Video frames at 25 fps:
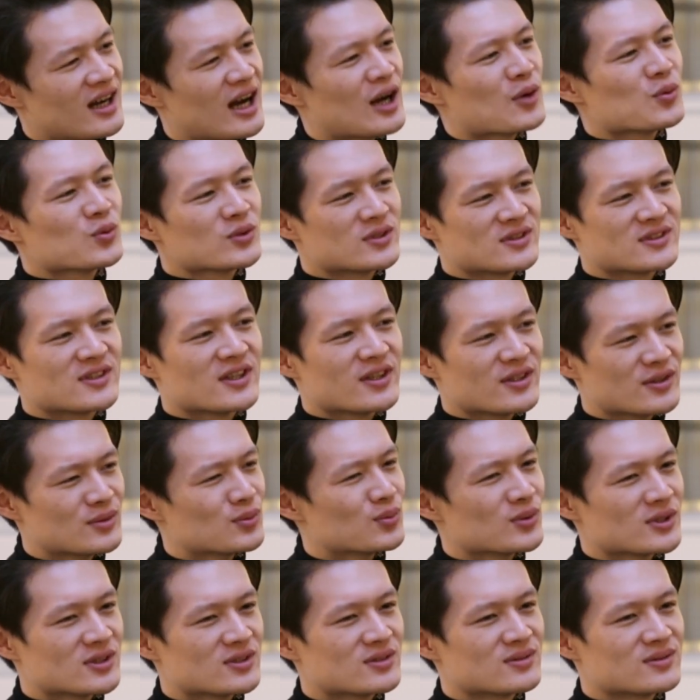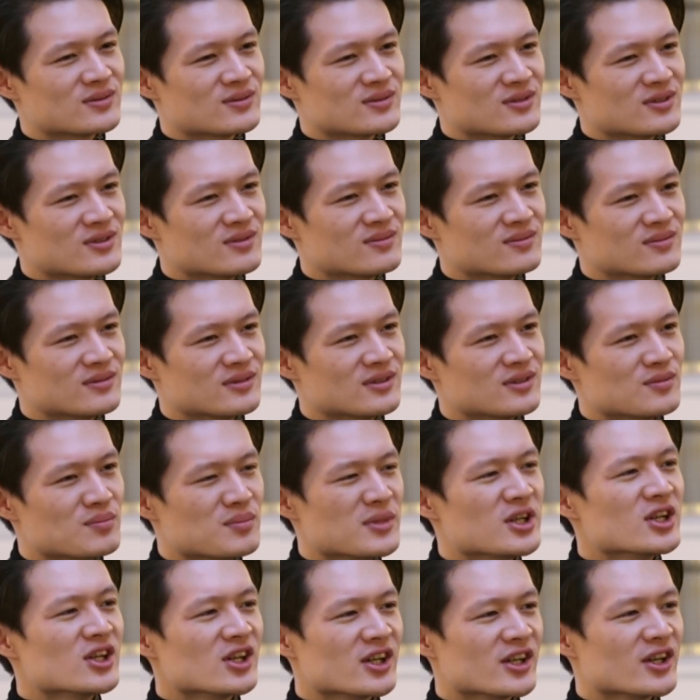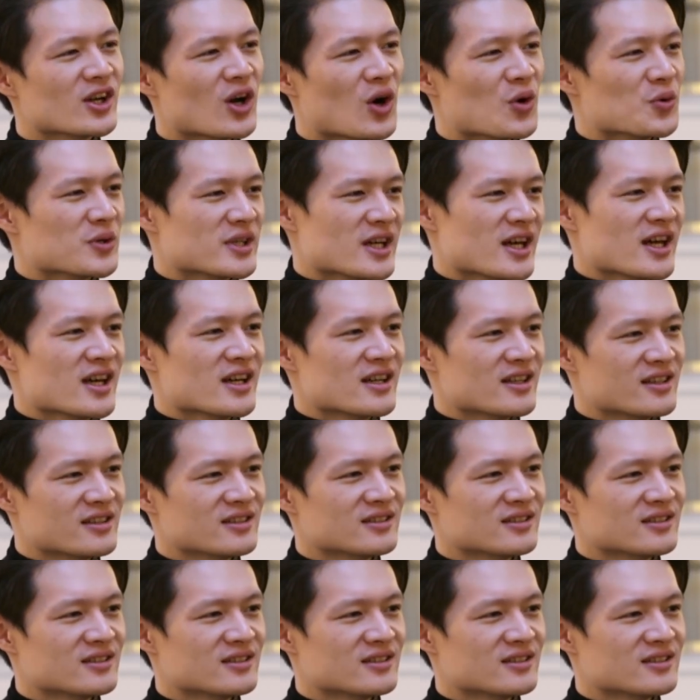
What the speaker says: I would say it was merely okay.